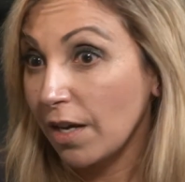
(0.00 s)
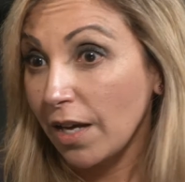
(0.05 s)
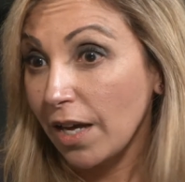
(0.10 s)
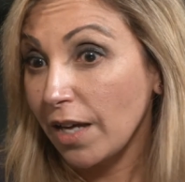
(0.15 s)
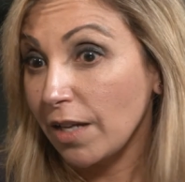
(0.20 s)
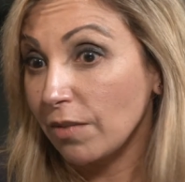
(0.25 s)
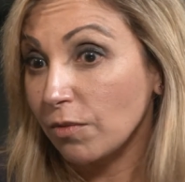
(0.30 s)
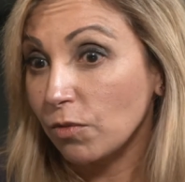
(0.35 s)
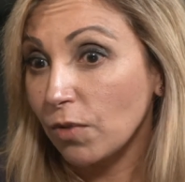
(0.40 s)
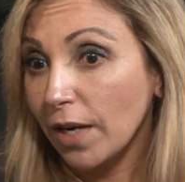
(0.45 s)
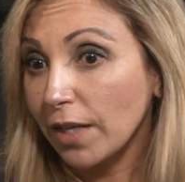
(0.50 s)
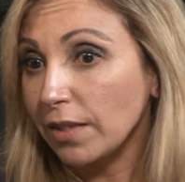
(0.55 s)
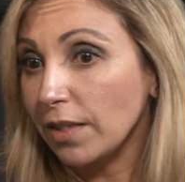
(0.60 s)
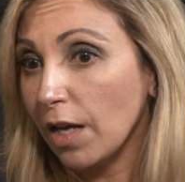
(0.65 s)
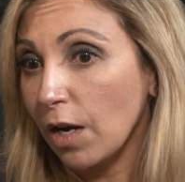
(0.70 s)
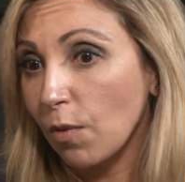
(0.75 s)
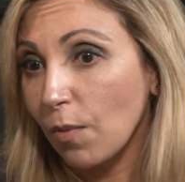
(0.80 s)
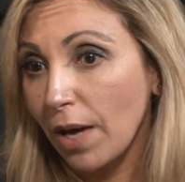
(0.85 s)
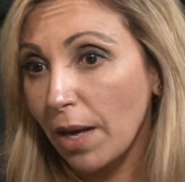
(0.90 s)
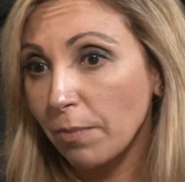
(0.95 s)
And right
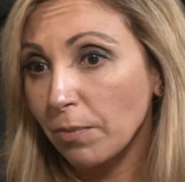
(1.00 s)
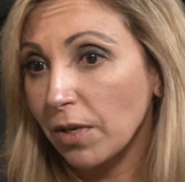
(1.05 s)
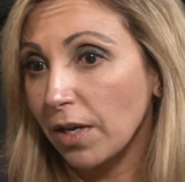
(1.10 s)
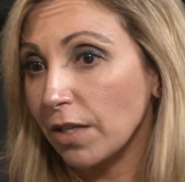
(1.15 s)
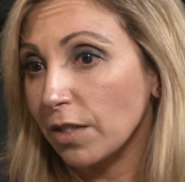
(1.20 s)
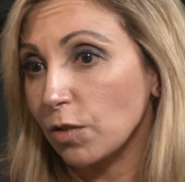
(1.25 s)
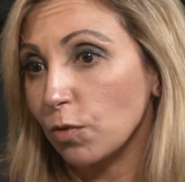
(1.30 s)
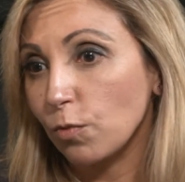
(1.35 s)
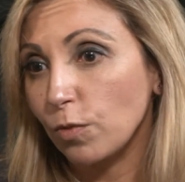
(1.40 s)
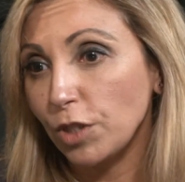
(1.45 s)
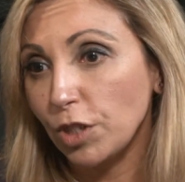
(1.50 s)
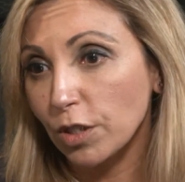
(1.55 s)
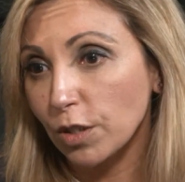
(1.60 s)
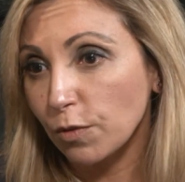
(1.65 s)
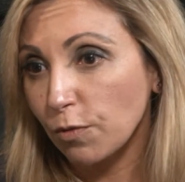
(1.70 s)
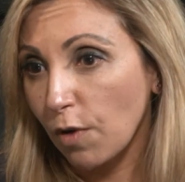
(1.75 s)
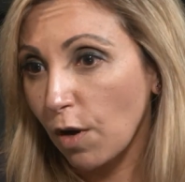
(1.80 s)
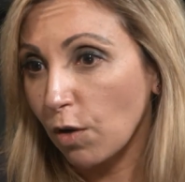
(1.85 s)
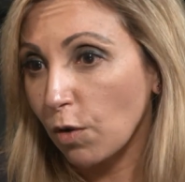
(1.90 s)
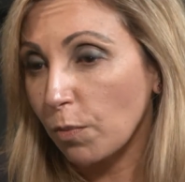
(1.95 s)
now, MGUS, we
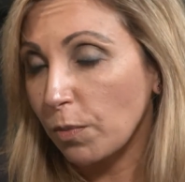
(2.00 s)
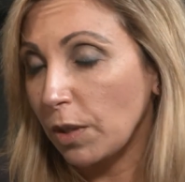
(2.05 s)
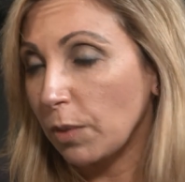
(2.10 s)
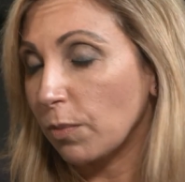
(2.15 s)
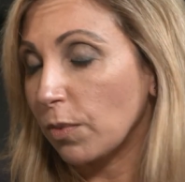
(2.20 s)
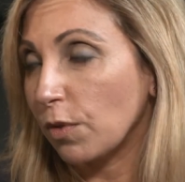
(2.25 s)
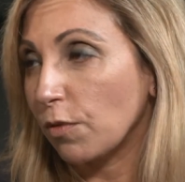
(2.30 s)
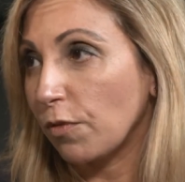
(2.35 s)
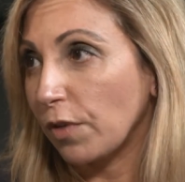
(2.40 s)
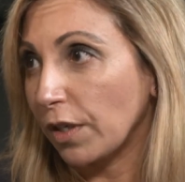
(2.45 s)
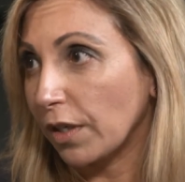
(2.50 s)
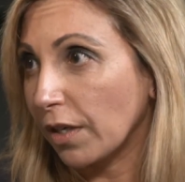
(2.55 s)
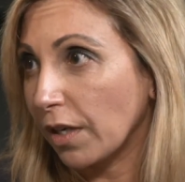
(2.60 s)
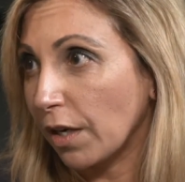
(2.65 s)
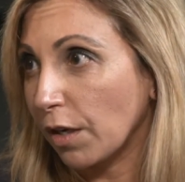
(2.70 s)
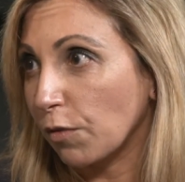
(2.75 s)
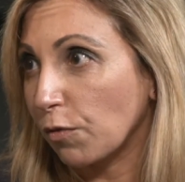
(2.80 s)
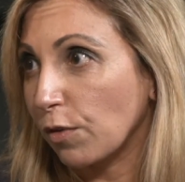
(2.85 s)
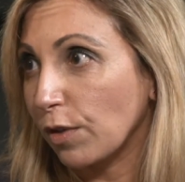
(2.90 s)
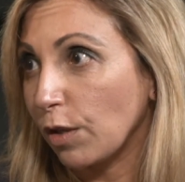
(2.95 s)
just follow people very
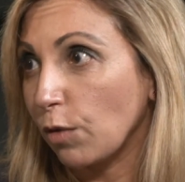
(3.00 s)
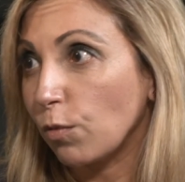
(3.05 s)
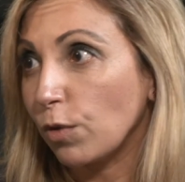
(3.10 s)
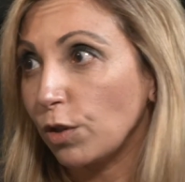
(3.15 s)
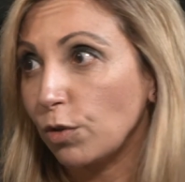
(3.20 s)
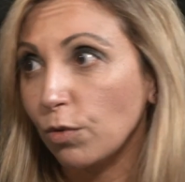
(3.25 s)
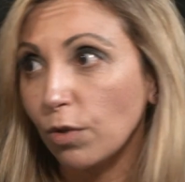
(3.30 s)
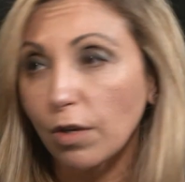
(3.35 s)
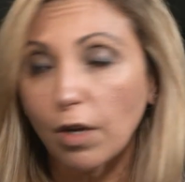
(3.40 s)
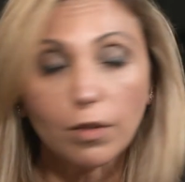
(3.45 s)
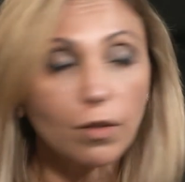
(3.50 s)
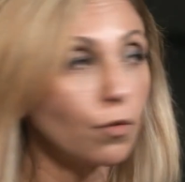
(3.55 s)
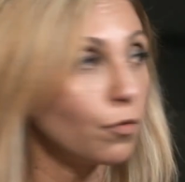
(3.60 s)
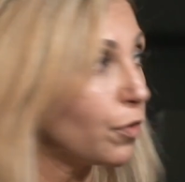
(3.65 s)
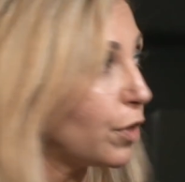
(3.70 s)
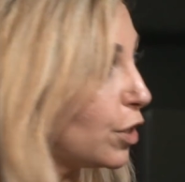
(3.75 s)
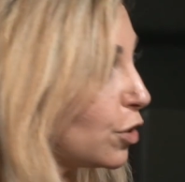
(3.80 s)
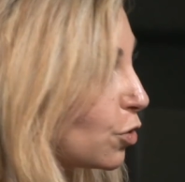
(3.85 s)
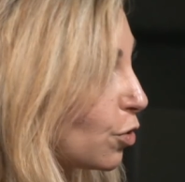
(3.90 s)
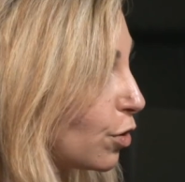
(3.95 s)
carefully. We do a lot of
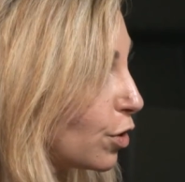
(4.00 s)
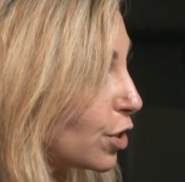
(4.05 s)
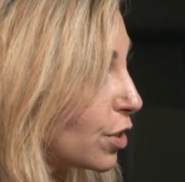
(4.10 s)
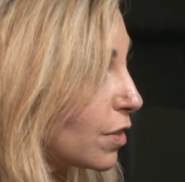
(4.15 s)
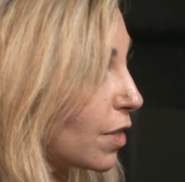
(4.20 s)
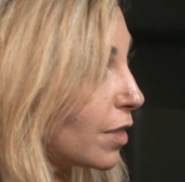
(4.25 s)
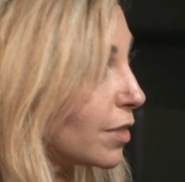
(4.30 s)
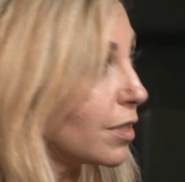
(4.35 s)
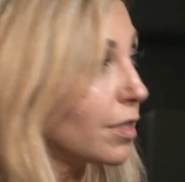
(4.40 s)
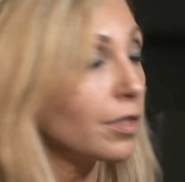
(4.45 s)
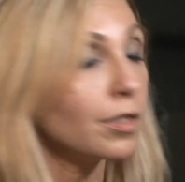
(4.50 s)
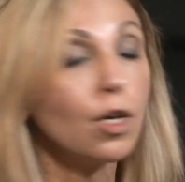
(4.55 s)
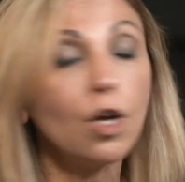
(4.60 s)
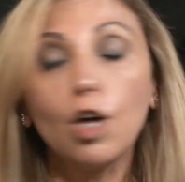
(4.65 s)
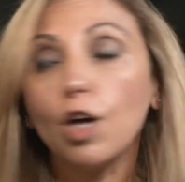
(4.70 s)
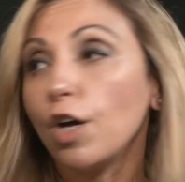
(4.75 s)
research studies.